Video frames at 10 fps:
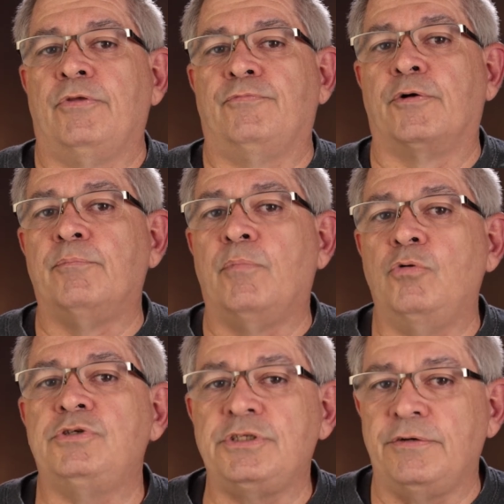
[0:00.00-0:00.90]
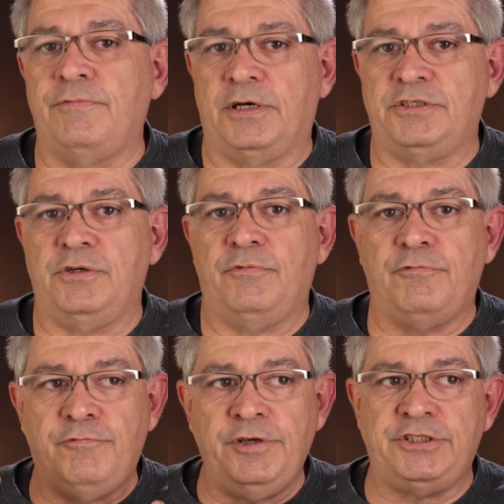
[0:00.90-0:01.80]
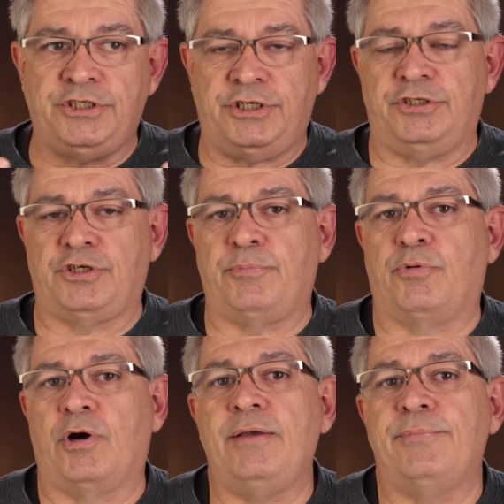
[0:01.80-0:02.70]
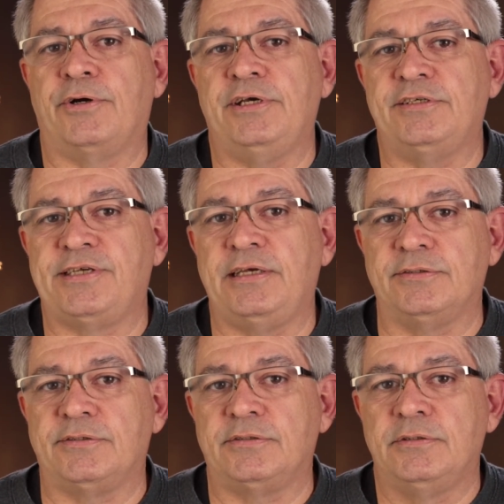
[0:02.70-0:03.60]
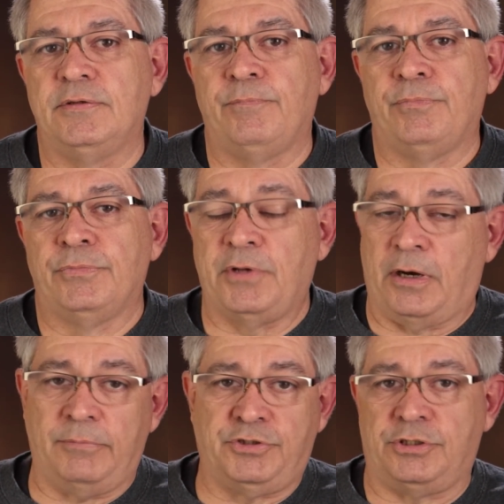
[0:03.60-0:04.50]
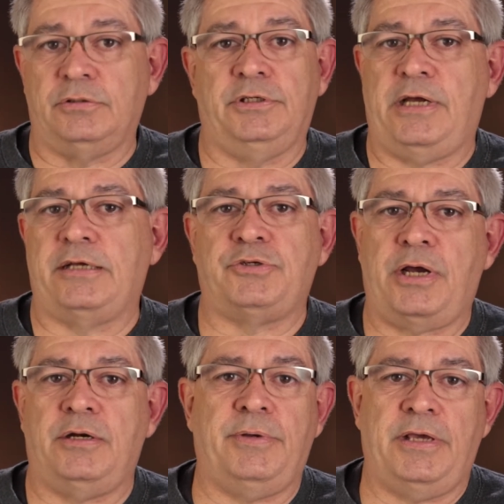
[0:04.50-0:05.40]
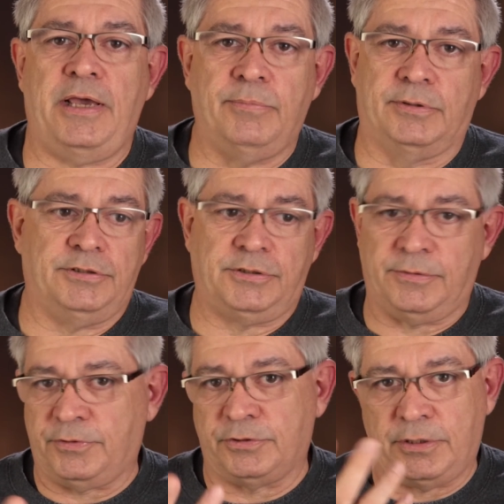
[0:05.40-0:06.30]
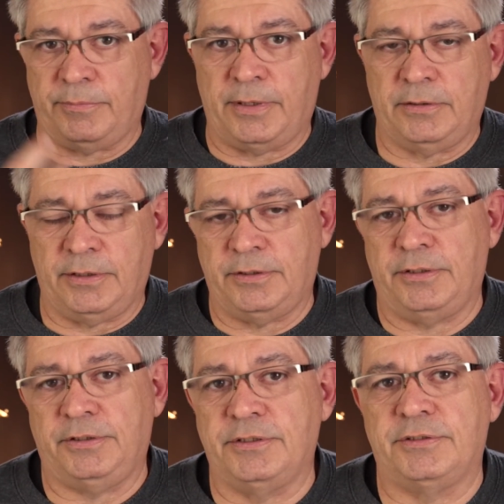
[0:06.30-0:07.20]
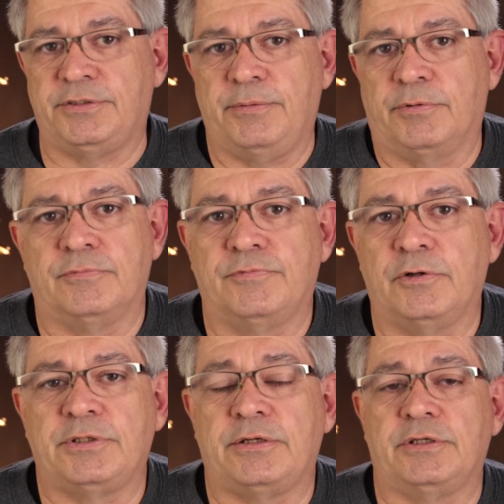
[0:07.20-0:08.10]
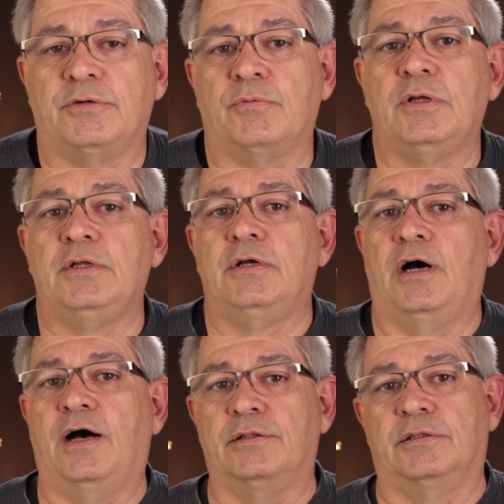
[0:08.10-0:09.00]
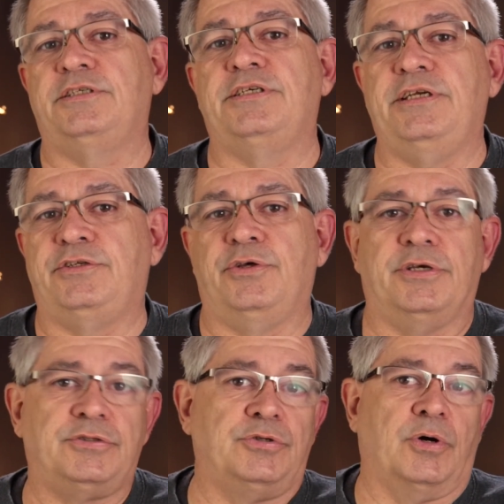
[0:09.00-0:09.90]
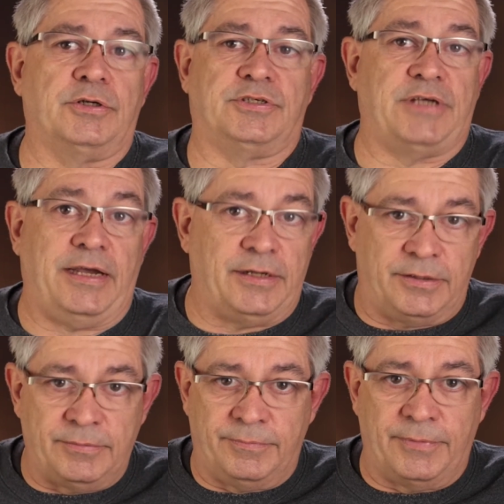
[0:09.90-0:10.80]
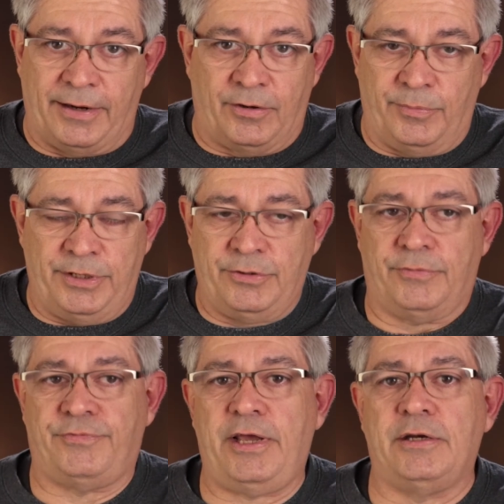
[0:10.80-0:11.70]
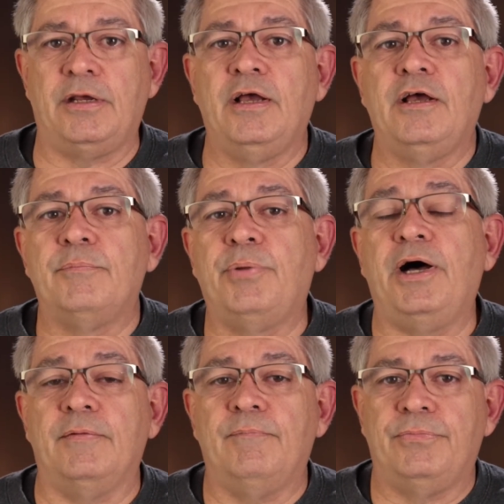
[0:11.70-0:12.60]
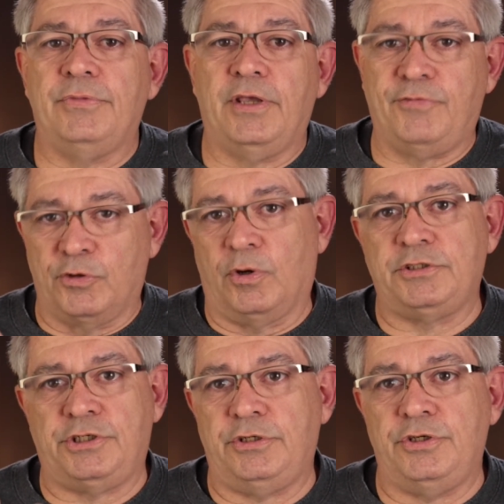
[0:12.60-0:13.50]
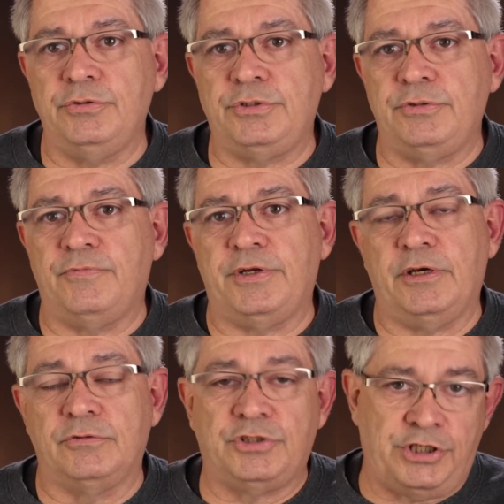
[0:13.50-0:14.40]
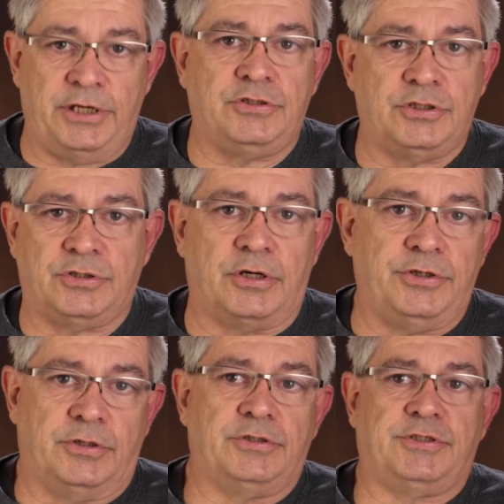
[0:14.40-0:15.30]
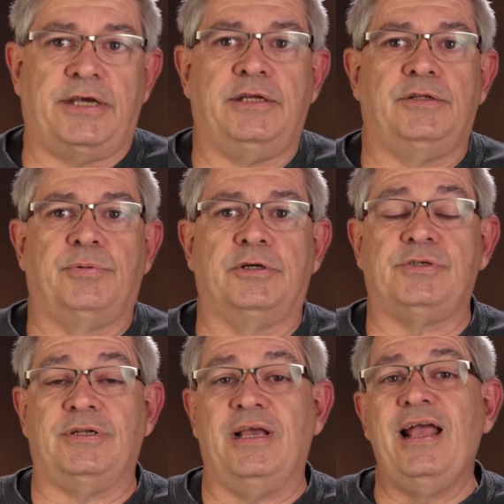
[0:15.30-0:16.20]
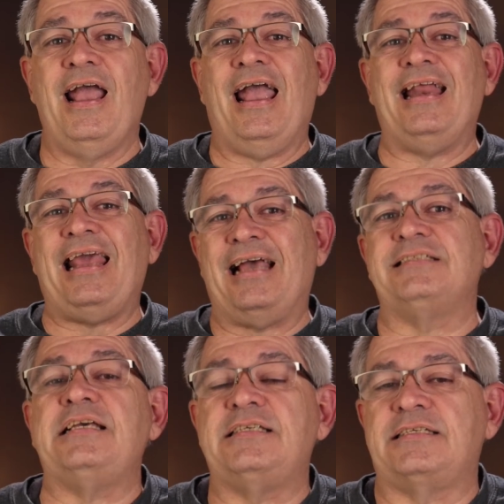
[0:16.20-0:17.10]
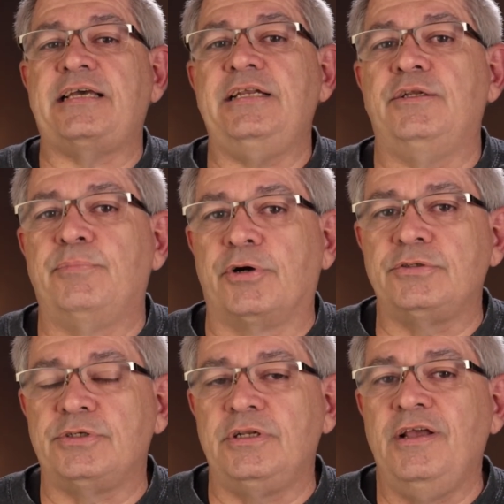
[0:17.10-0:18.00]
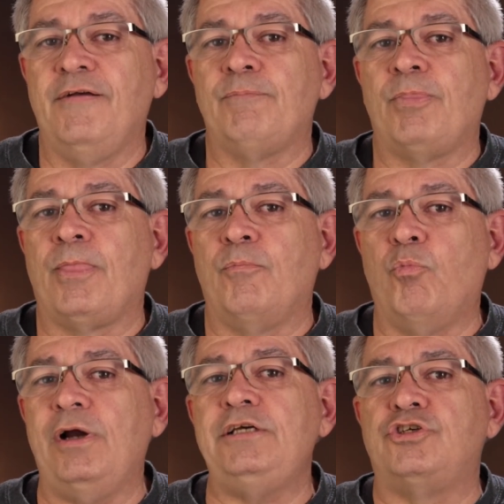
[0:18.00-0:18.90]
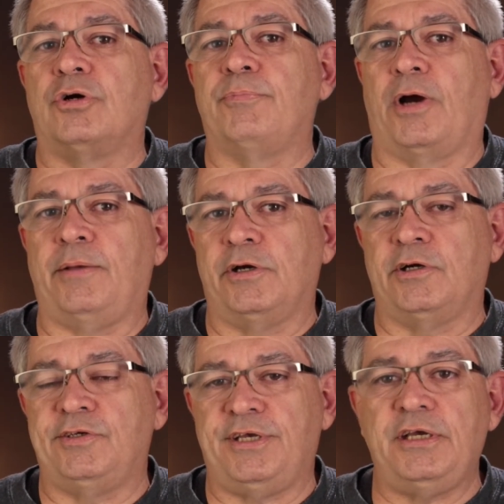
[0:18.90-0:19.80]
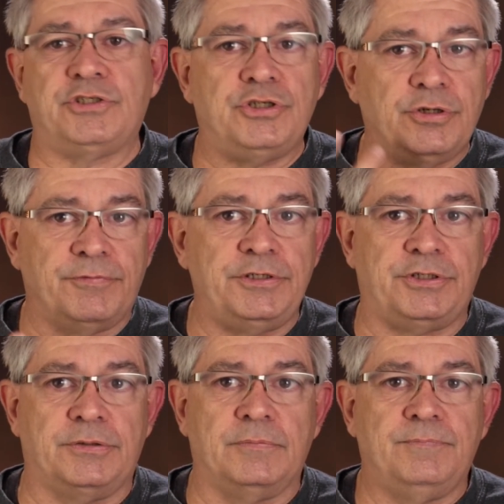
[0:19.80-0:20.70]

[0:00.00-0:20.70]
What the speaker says: For most of us, vision is our primary sense. Now, I'm certainly not trying to be ableist. If there's any disabled folks out there listening to this who aren't sighted, I don't mean to offend. But if you're watching a YouTube video, chances are you're a sighted person. And as a sighted person, what is your primary sense? Your vision.